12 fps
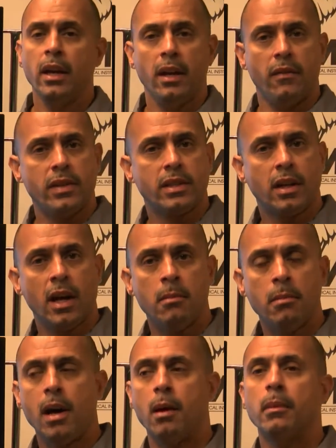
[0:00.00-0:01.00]
If it's
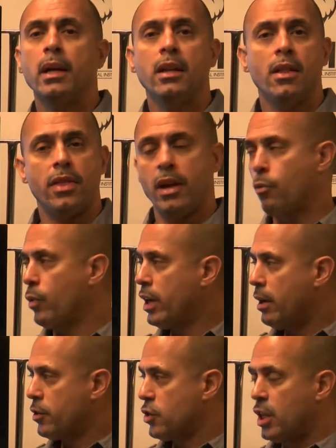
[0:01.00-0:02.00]
come up, then we
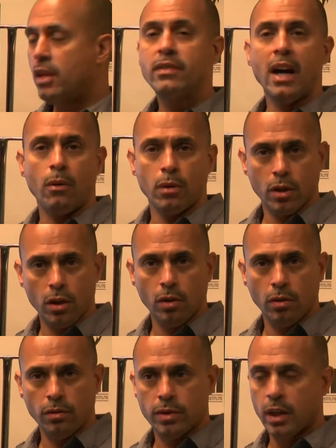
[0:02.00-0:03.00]
achieved our
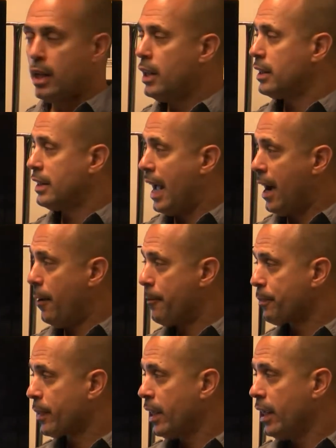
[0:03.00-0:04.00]
goals. Now,
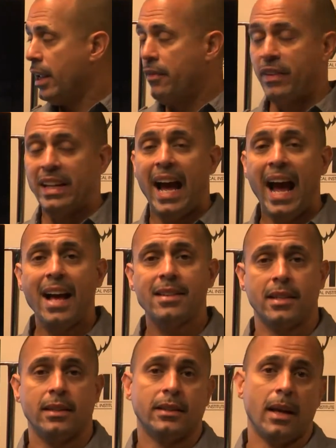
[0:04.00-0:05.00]
if it
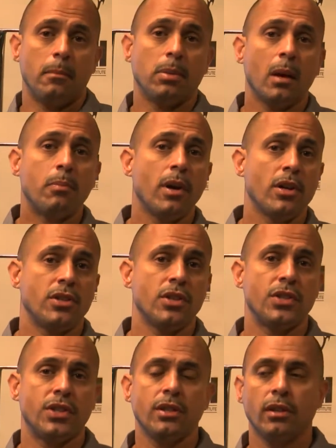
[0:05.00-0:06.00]
hasn't, that blood pressure is
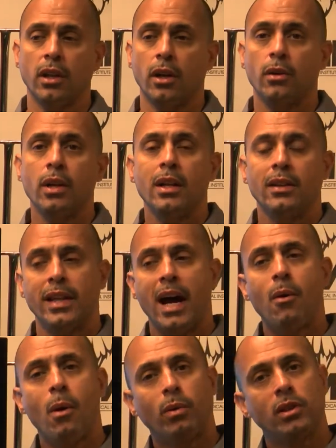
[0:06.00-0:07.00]
still low,
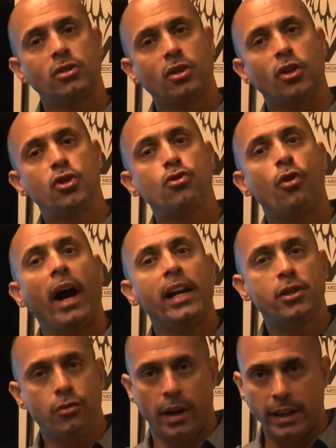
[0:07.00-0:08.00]
now I want to start
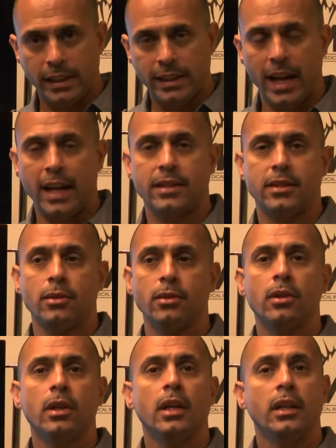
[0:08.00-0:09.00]
titrating that
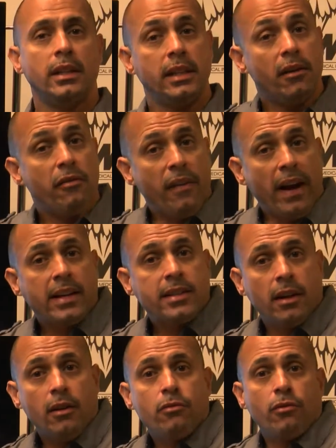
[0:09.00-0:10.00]
to the effects
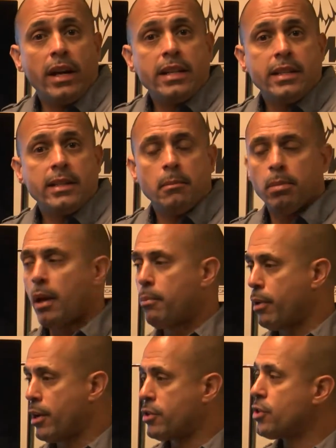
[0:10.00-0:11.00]
of raising the blood
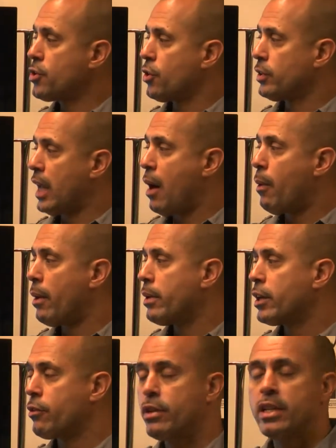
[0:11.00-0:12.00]
pressure. So now I
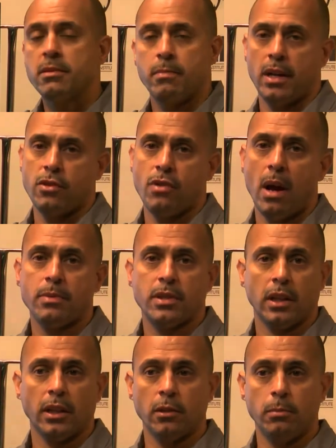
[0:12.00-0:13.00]
increase my drops a
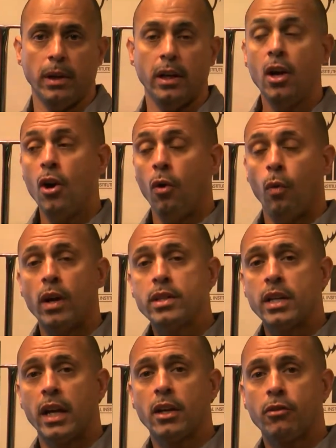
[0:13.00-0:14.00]
little bit.
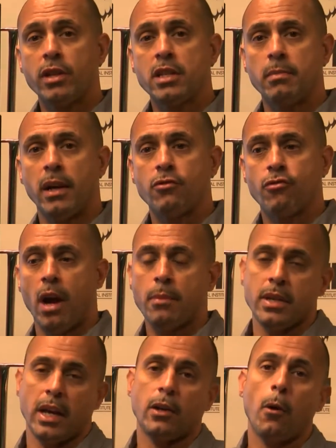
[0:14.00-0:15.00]
Once I increase my
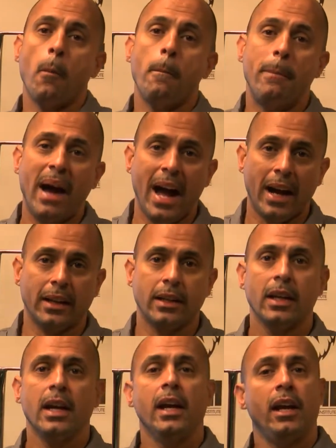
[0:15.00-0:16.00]
drops, I go back
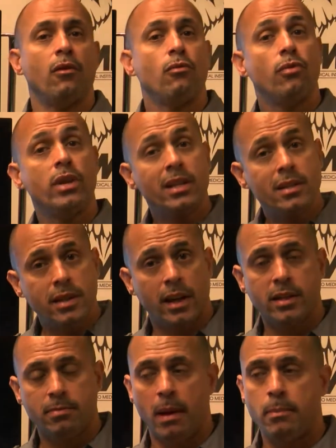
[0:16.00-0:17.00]
and
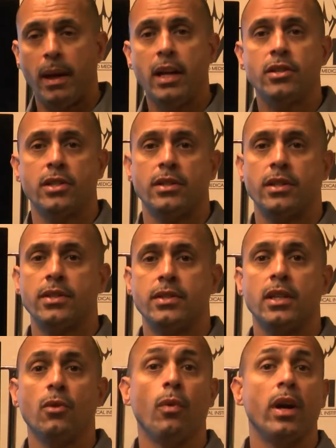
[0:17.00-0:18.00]
reassess my patient to
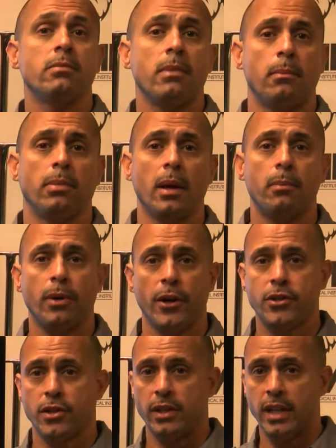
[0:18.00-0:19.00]
see where's my blood
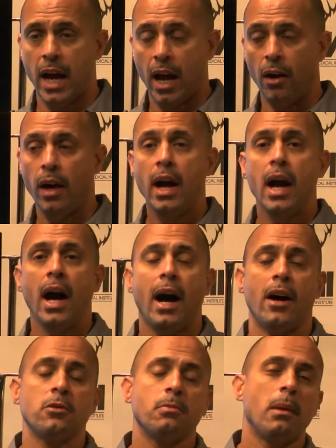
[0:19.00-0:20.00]
pressure now.
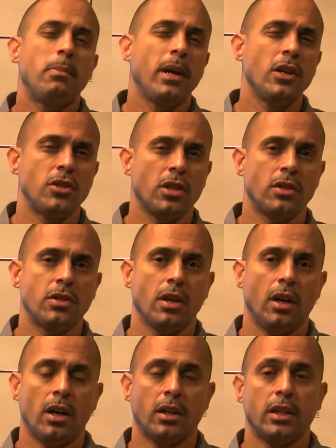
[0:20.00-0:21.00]
How's my patient's
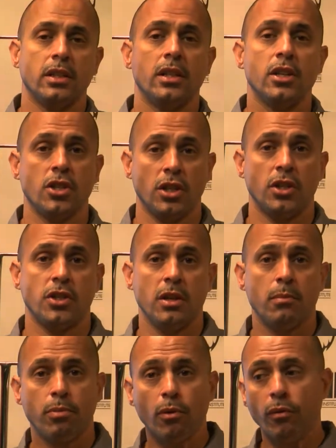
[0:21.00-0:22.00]
condition? Is it
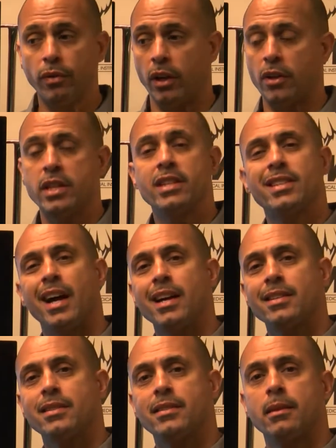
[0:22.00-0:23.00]
improving? Are these
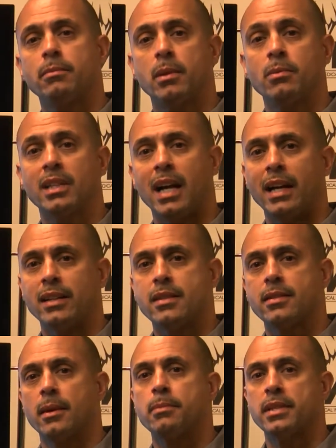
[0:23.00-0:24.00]
signs and symptoms kind of
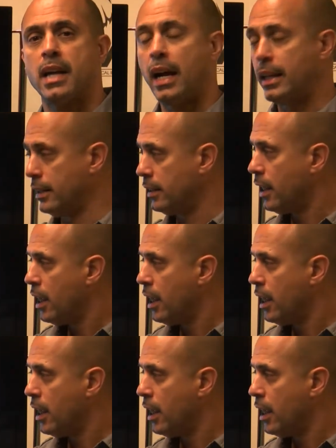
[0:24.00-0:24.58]
subsiding?